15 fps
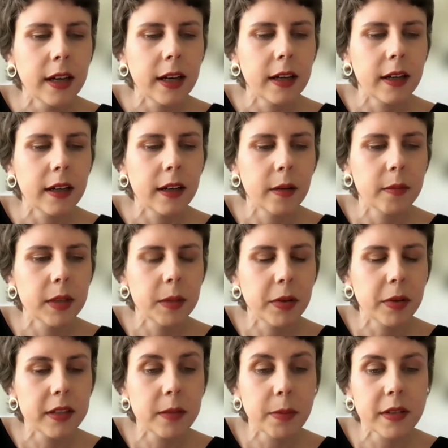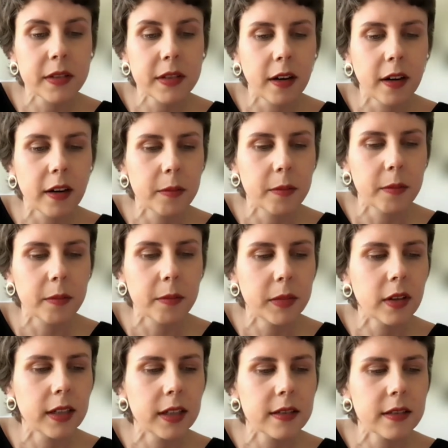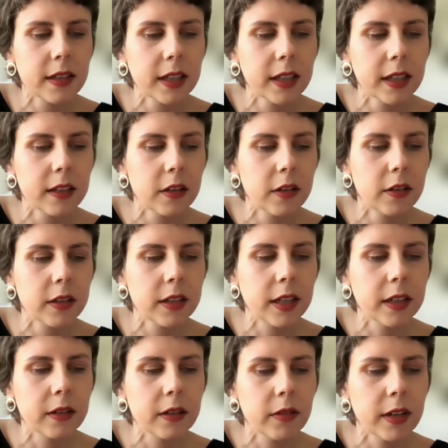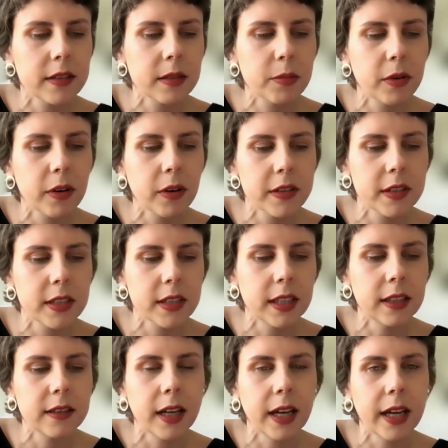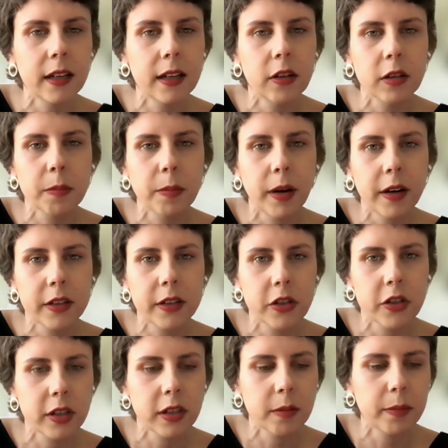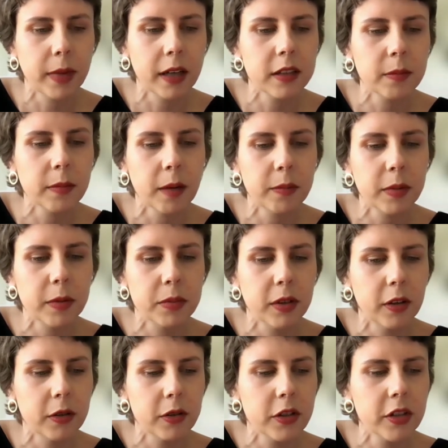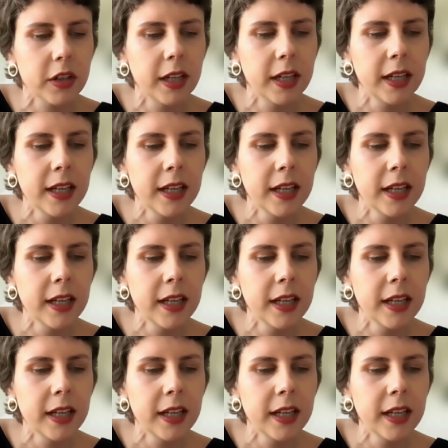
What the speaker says: The principles are mutual listening and learning, reciprocity, dialogue, partnership, bottom-up approach.